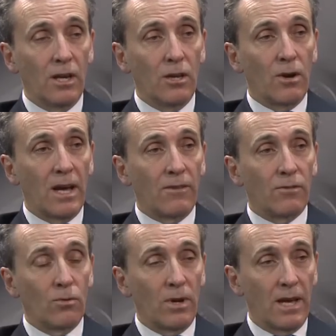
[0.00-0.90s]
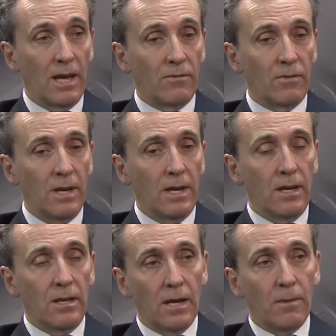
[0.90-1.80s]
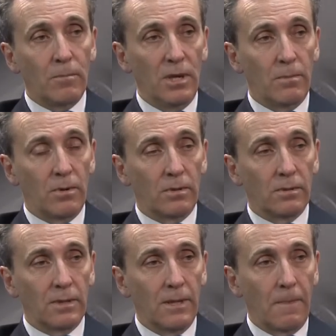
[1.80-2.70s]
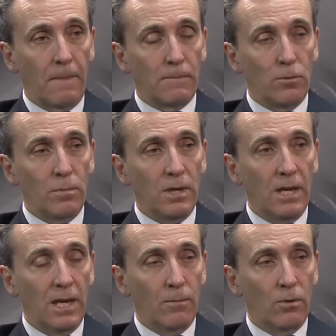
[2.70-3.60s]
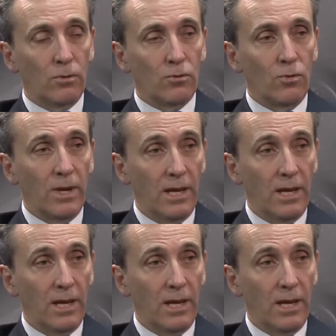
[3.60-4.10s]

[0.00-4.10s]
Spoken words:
you have to have young people to be able to